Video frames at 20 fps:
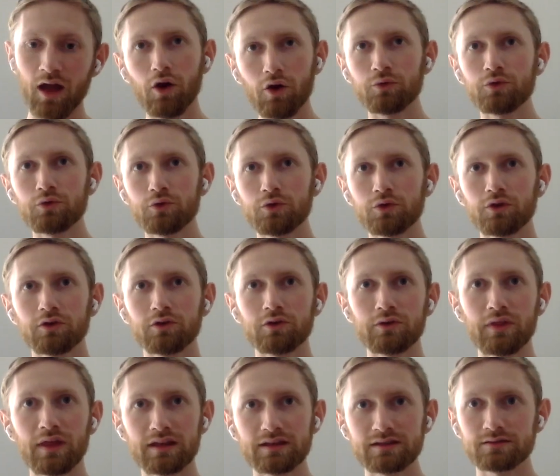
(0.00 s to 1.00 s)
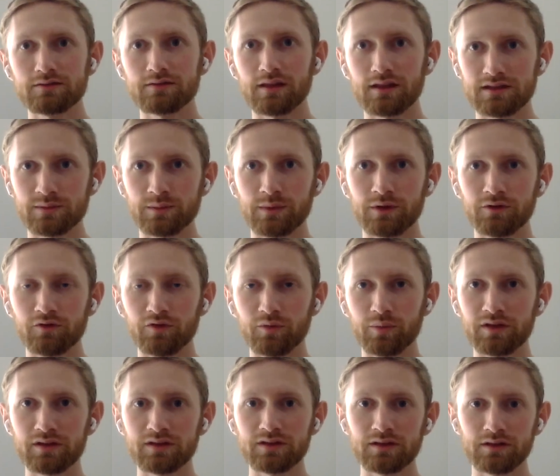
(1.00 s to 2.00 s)
You could argue that's a matter of
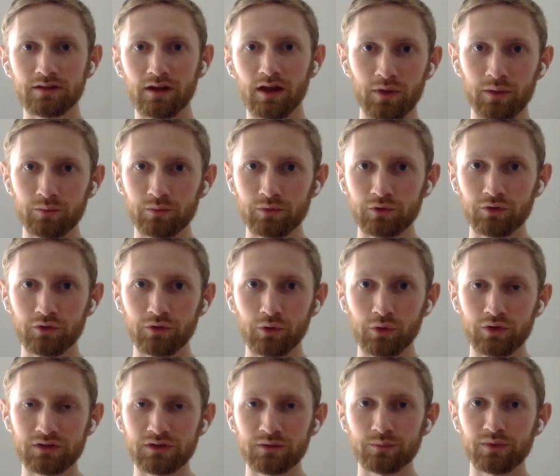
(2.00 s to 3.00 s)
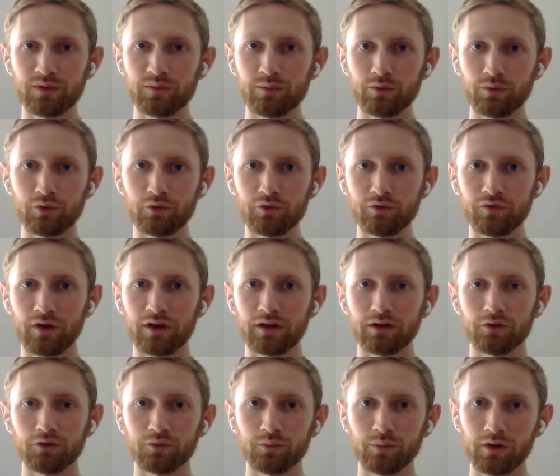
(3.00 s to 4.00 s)
opinion. I'm sure there are some people who find
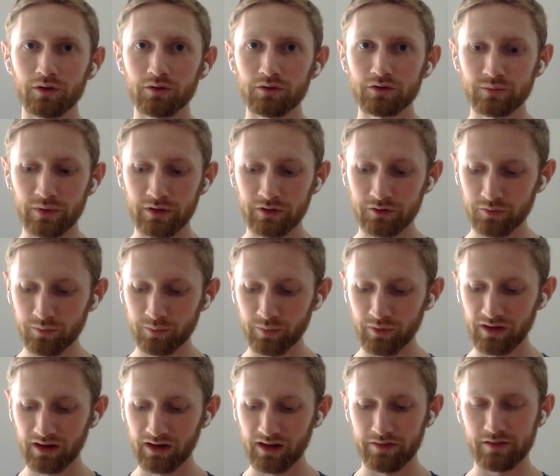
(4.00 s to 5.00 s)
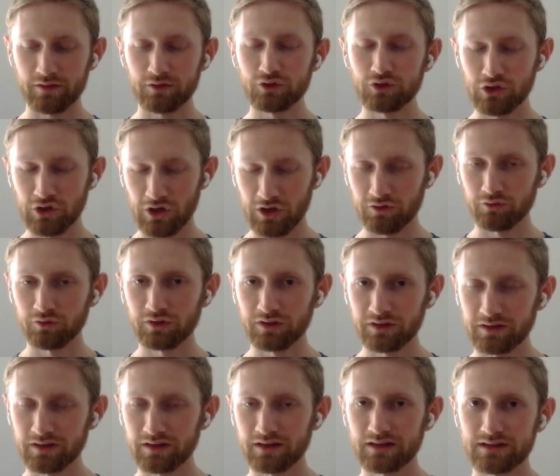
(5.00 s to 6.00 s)
other models better, but I think
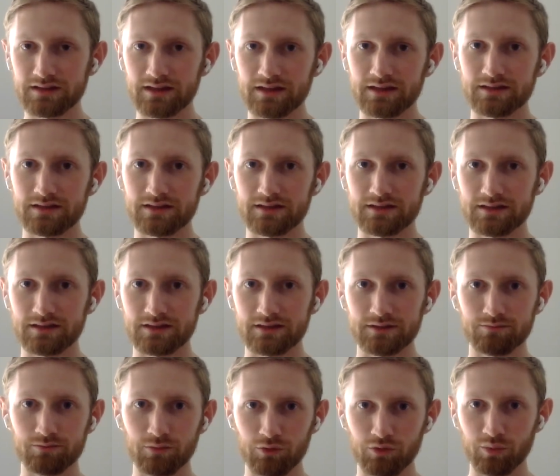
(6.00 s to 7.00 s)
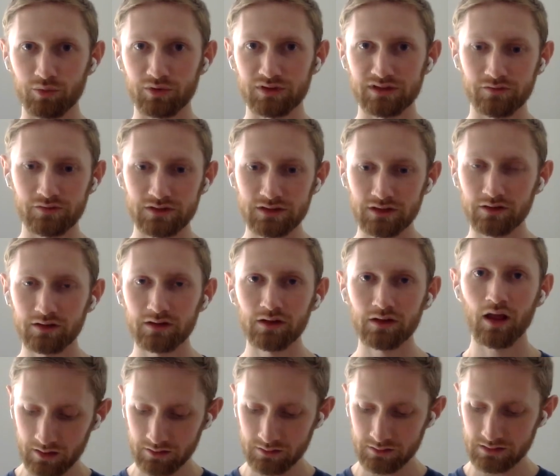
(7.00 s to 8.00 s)
generally the consensus is 3.7 Sonnet.
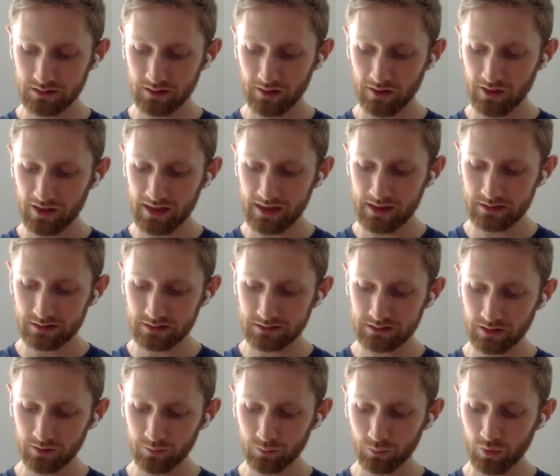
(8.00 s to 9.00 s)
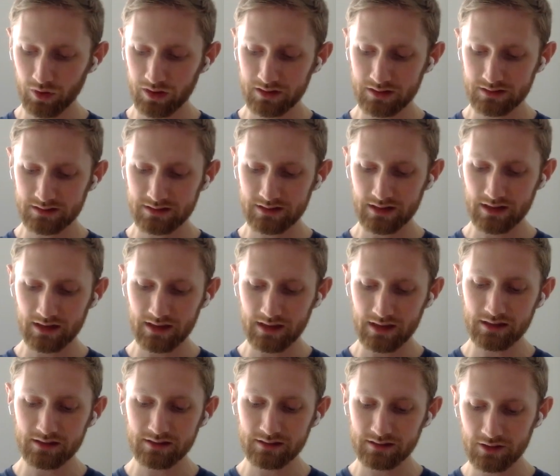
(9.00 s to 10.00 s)
And in some ways,
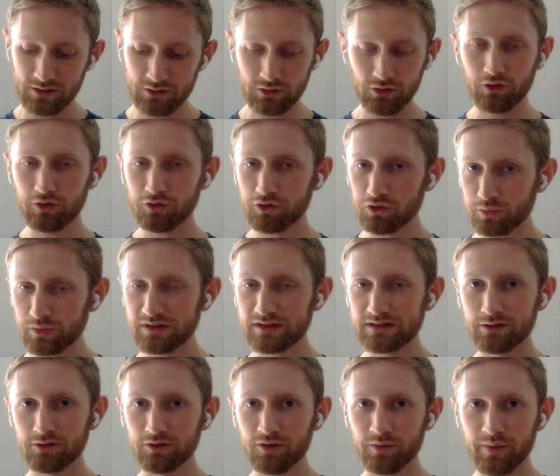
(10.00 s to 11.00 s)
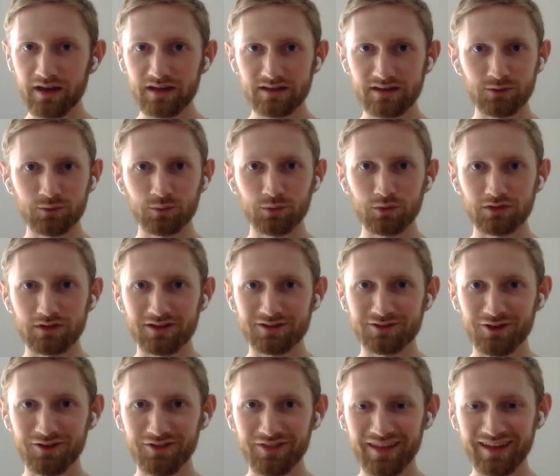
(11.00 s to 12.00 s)
it is arguably still the best, and we'll
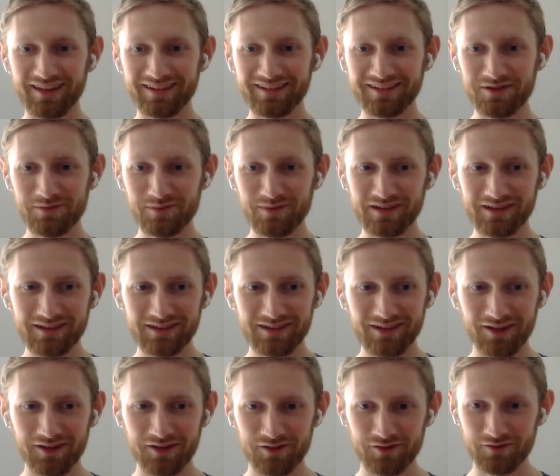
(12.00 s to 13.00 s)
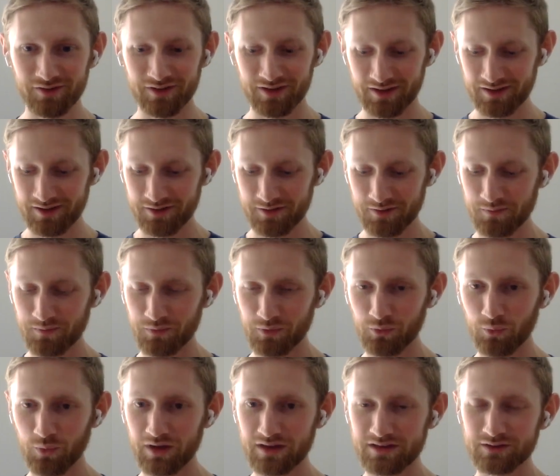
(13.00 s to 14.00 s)
touch on that in a minute of
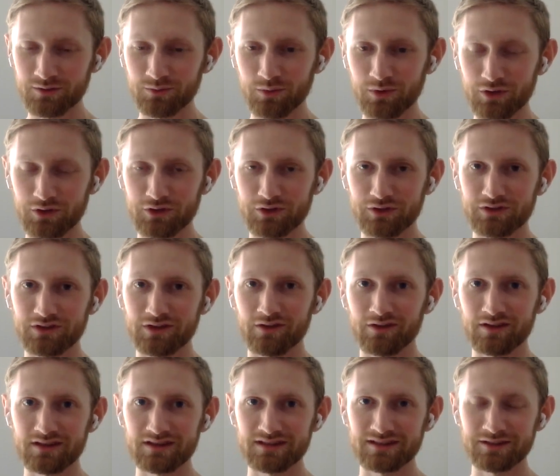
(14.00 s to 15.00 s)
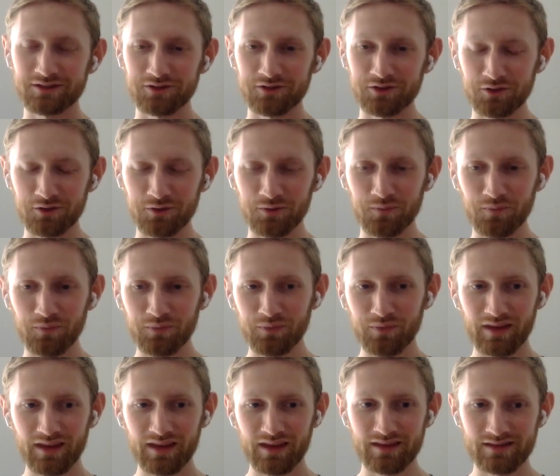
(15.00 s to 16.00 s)
ways in which Sonnet still
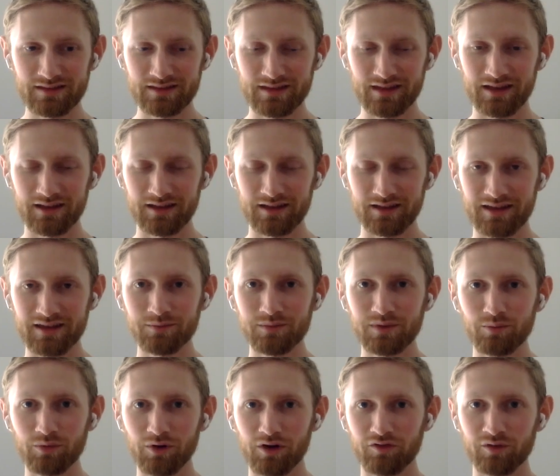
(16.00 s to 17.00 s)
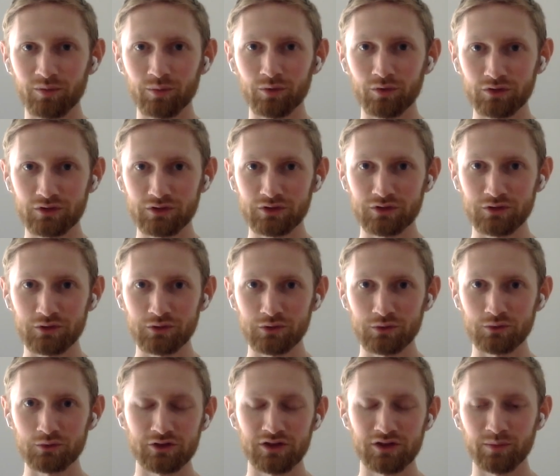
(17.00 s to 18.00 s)
is can be preferable
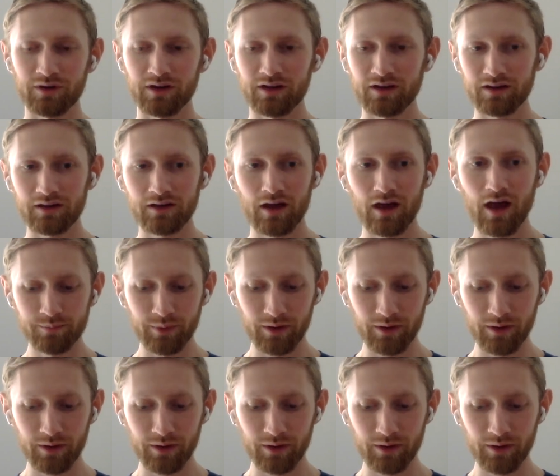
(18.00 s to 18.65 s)
to Gemini.